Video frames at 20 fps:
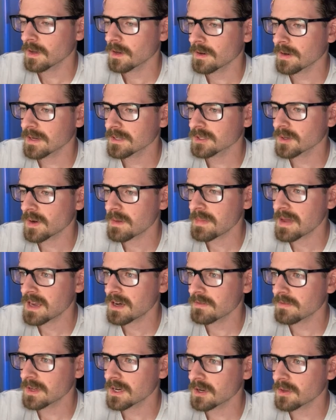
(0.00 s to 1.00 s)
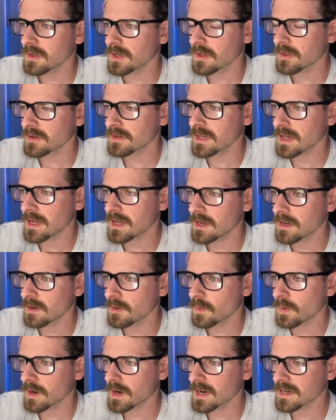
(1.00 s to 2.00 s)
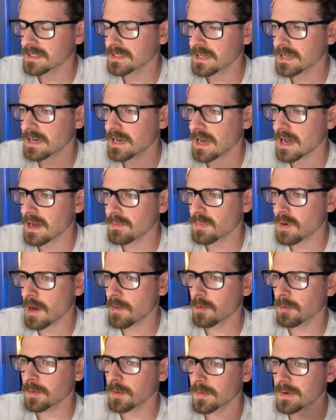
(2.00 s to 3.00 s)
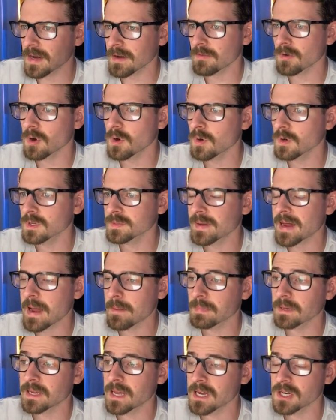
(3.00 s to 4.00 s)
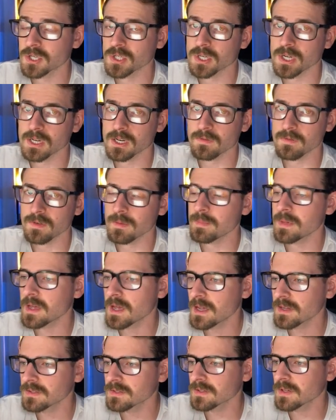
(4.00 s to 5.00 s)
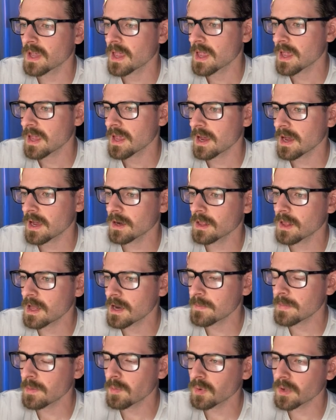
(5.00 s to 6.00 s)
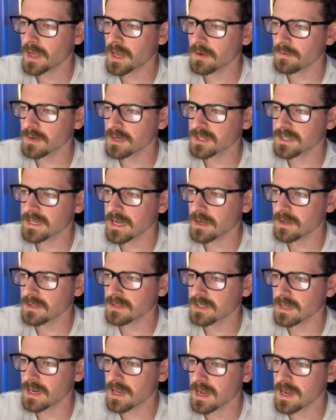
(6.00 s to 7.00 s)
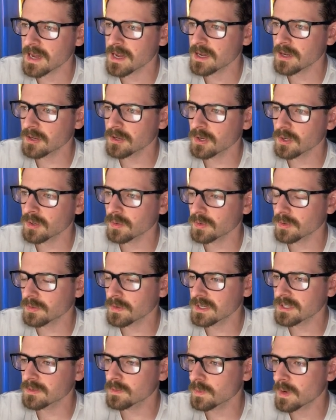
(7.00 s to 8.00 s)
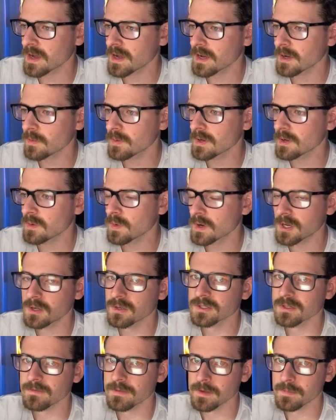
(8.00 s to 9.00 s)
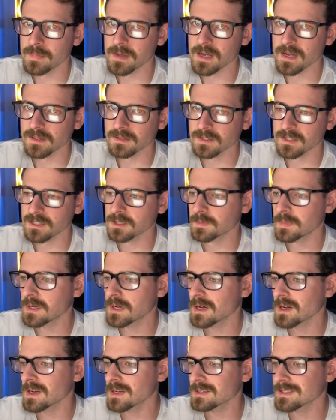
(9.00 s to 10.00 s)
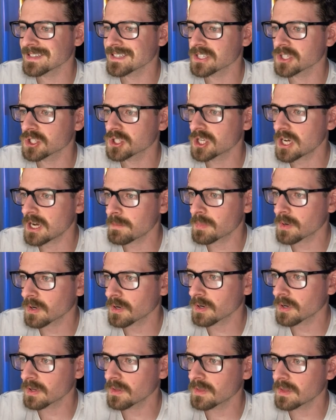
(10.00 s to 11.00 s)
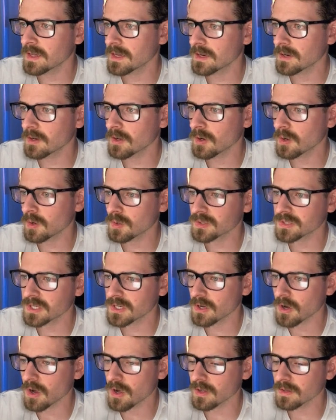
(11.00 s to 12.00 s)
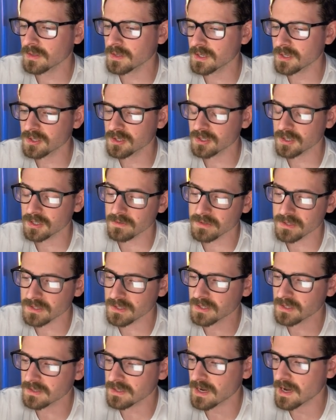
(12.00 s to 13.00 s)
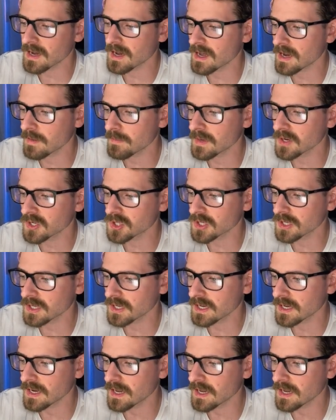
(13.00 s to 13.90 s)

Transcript: All right, so I made a video the other day where I said I probably would never host my application on a VPS. And a lot of people kind of reached out and said, hey, you know, the reason why we want to use a VPS is because it's cheaper than hosting on these services that I kind of mentioned in